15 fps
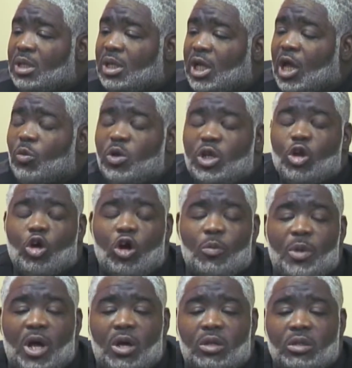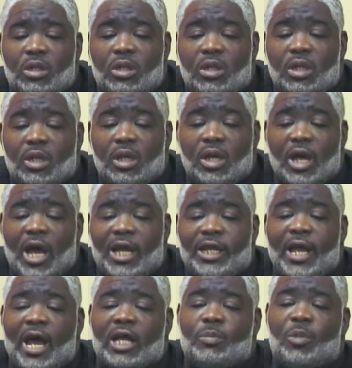and we know about Ali
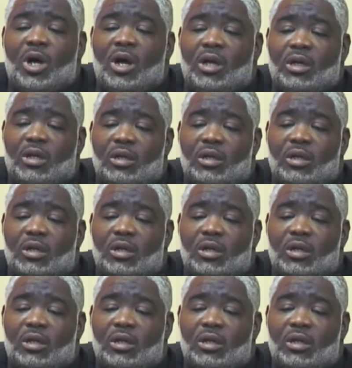Akbar.